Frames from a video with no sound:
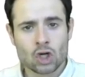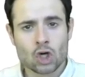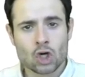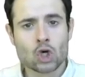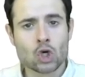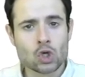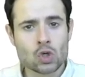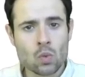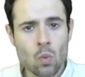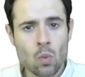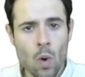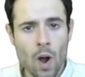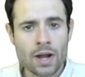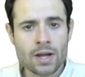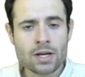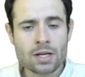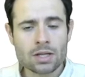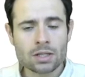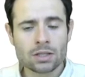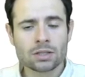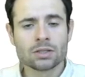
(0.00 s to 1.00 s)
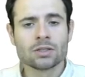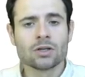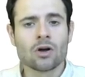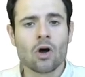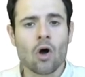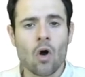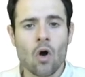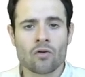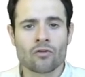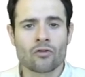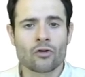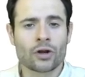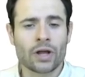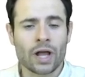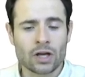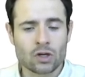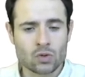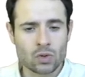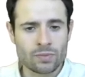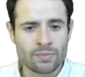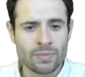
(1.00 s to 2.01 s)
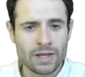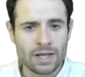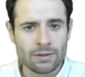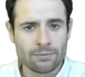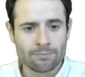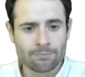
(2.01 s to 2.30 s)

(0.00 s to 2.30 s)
good 1 over country B.